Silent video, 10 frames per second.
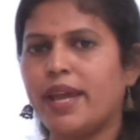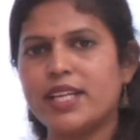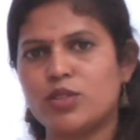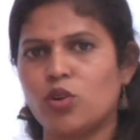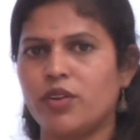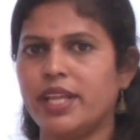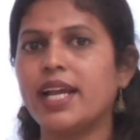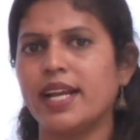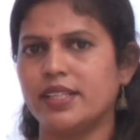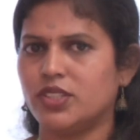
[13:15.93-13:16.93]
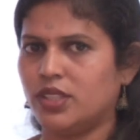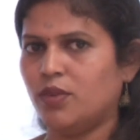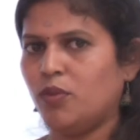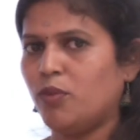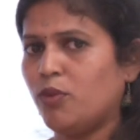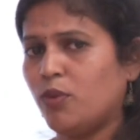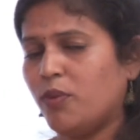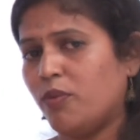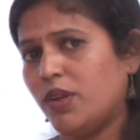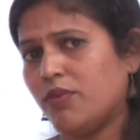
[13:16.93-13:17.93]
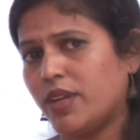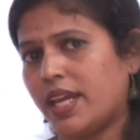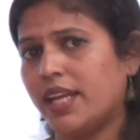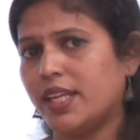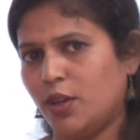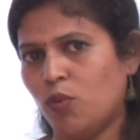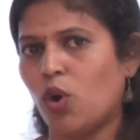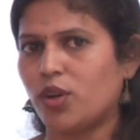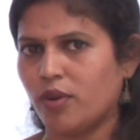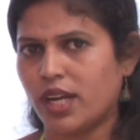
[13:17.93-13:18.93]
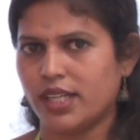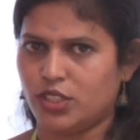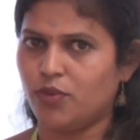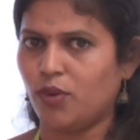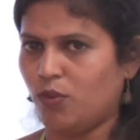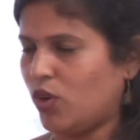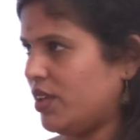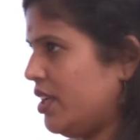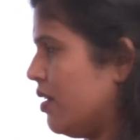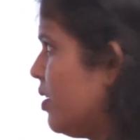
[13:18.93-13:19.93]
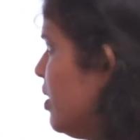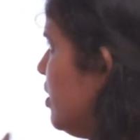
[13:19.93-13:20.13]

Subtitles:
based on the condition. We can give whatever condition we want here.